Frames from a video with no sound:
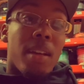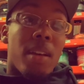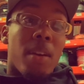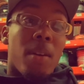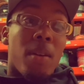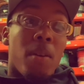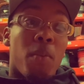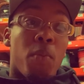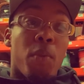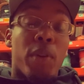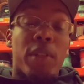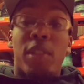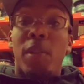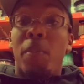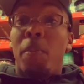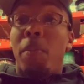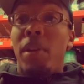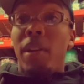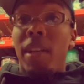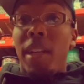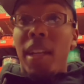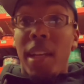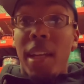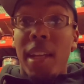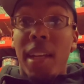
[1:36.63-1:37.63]
what you
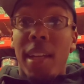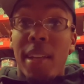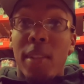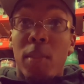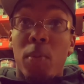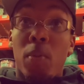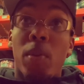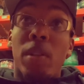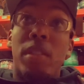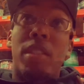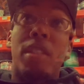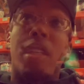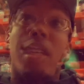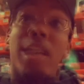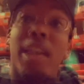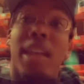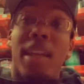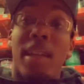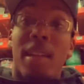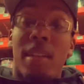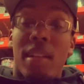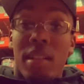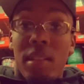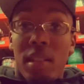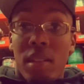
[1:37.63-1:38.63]
put in is what you get
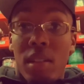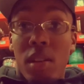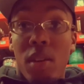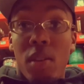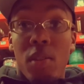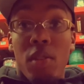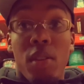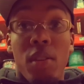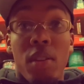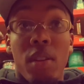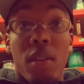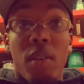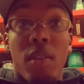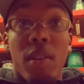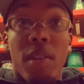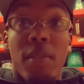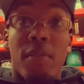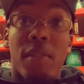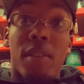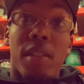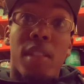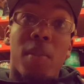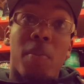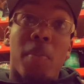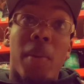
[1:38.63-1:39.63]
out. So you know if
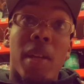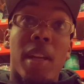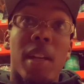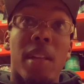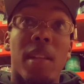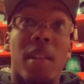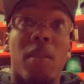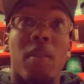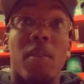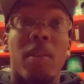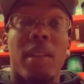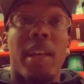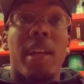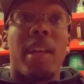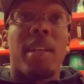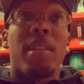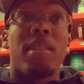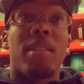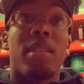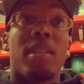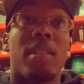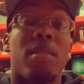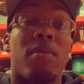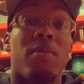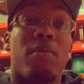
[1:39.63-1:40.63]
you spend a little
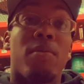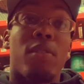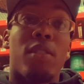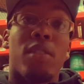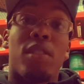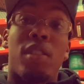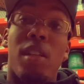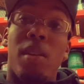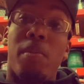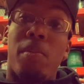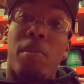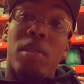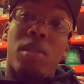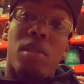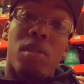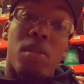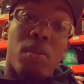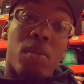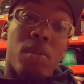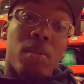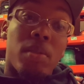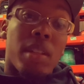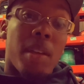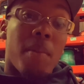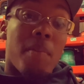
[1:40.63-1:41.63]
less for cheaper
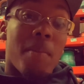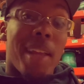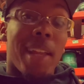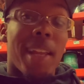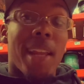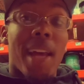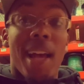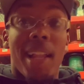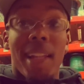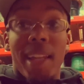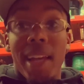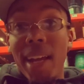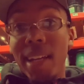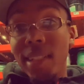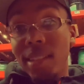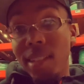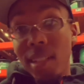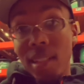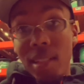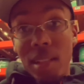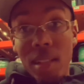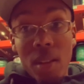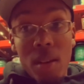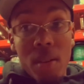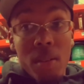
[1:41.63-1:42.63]
tools, they may not last
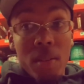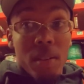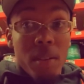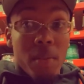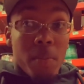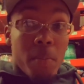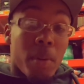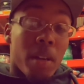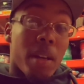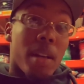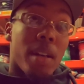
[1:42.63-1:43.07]
as longer, but